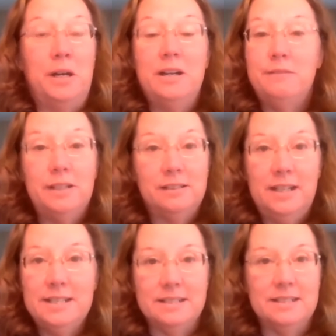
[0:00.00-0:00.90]
part of our
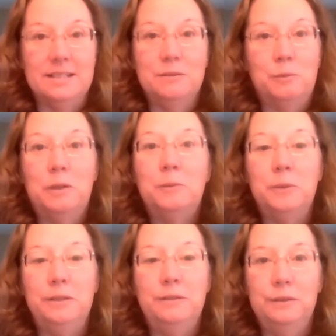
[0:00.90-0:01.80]
classes. They're
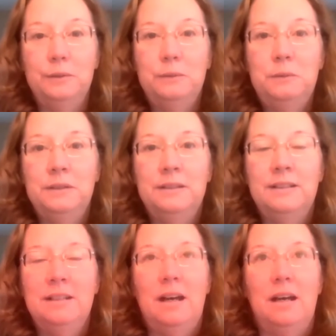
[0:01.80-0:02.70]
what we do.
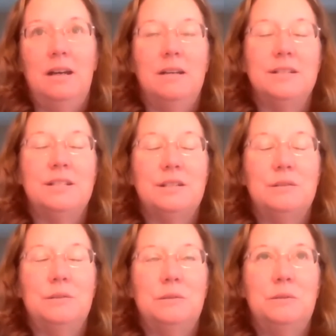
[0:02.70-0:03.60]
Uh,
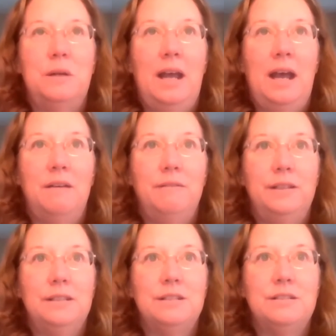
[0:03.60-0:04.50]
so
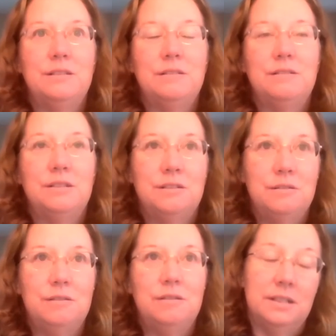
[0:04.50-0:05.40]
having st-
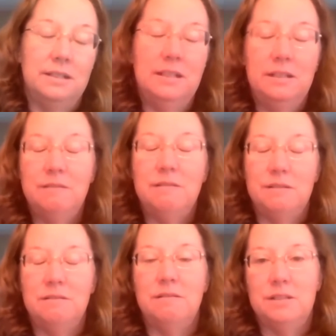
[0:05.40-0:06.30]
students and then
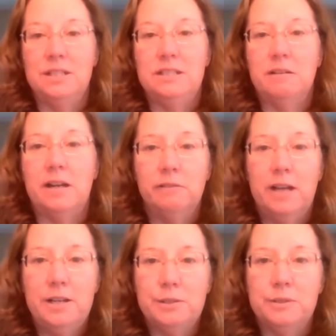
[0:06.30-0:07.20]
CCRI
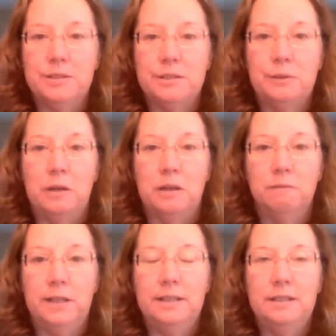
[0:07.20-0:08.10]
graduates who
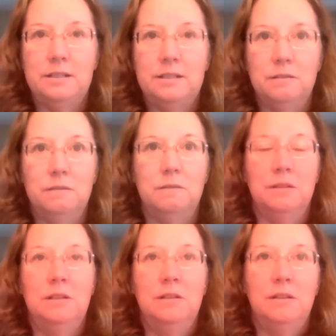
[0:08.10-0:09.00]
are ready to